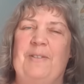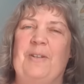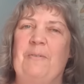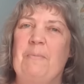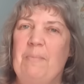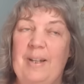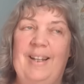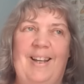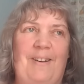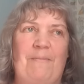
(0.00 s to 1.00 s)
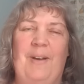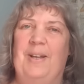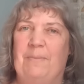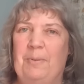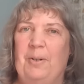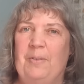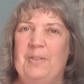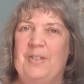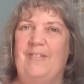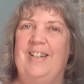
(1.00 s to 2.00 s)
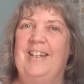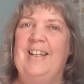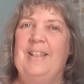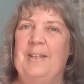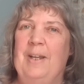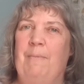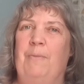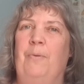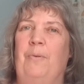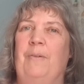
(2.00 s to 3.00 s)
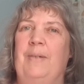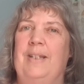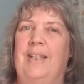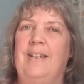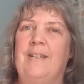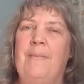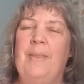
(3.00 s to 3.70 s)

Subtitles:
It's gone completely out of my head. I'll put it on the screen, the name of the book that we did.